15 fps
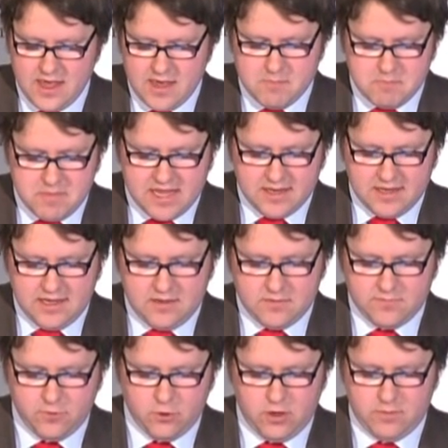merely
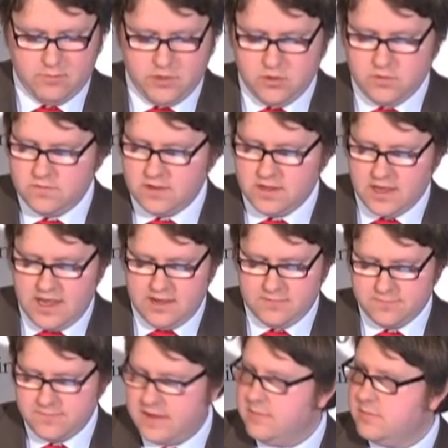for abusing a
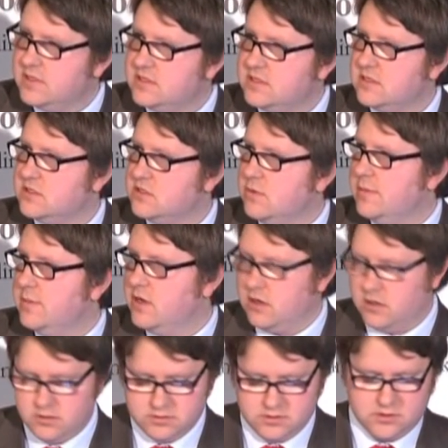famous swimmer
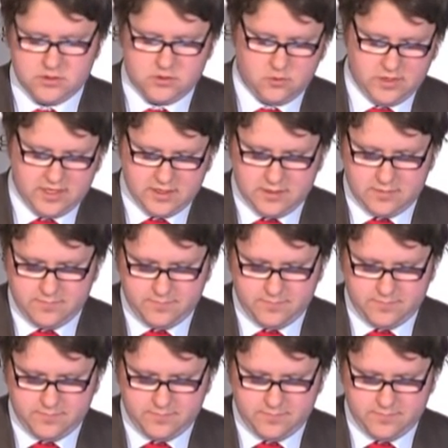on Twitter.